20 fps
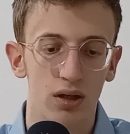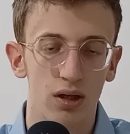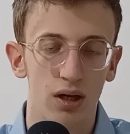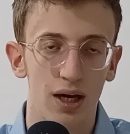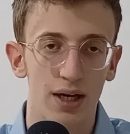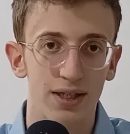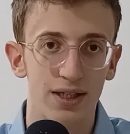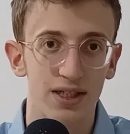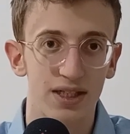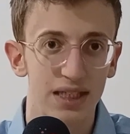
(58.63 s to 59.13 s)

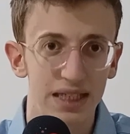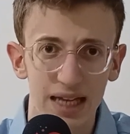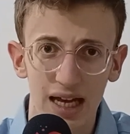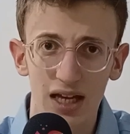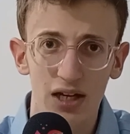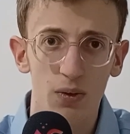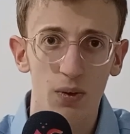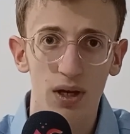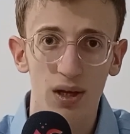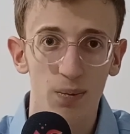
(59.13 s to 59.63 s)
And it's
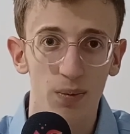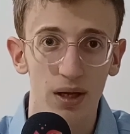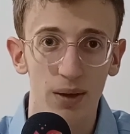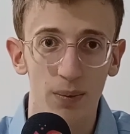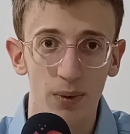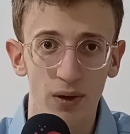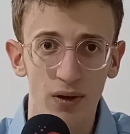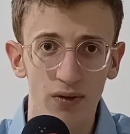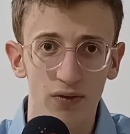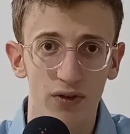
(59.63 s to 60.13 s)
scared away
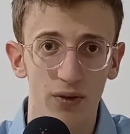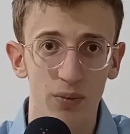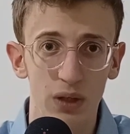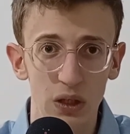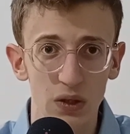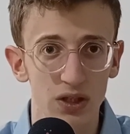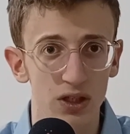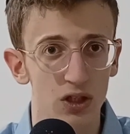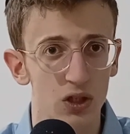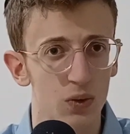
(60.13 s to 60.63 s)
people from
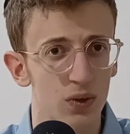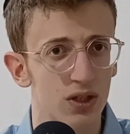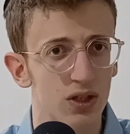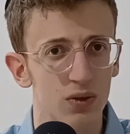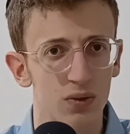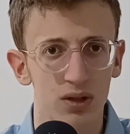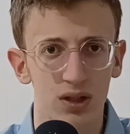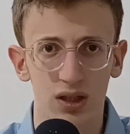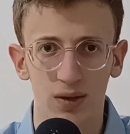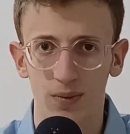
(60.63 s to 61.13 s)
using Twitter,
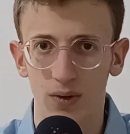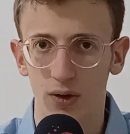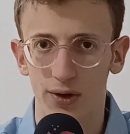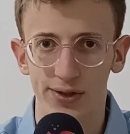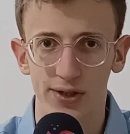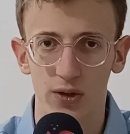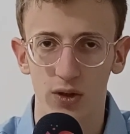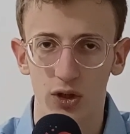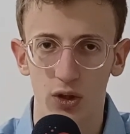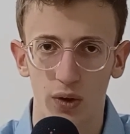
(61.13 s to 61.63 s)
which I'm not
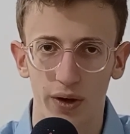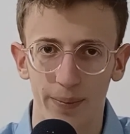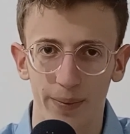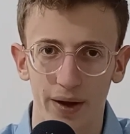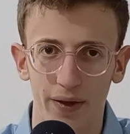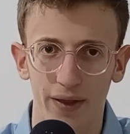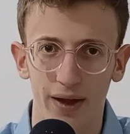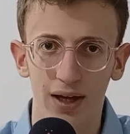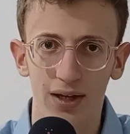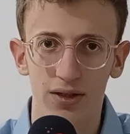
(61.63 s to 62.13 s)
so sure
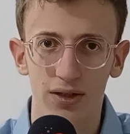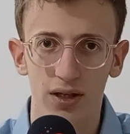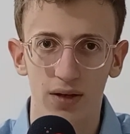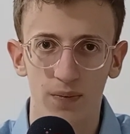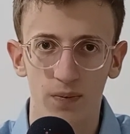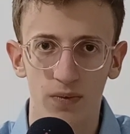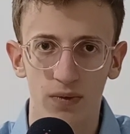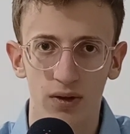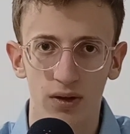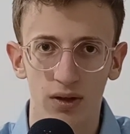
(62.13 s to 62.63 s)
about that.
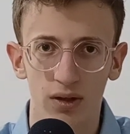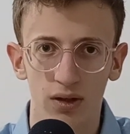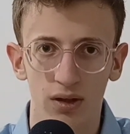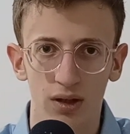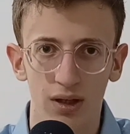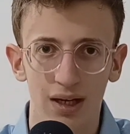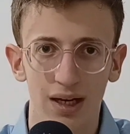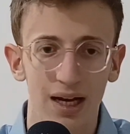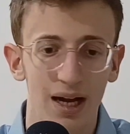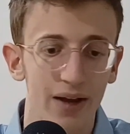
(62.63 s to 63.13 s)

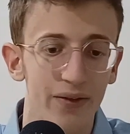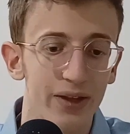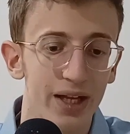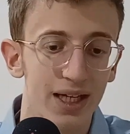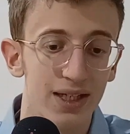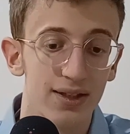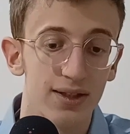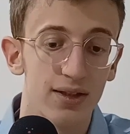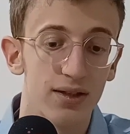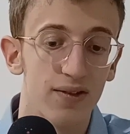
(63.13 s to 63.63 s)
And
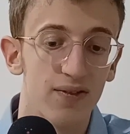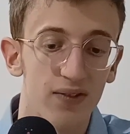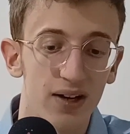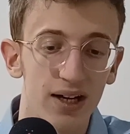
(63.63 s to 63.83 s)
that the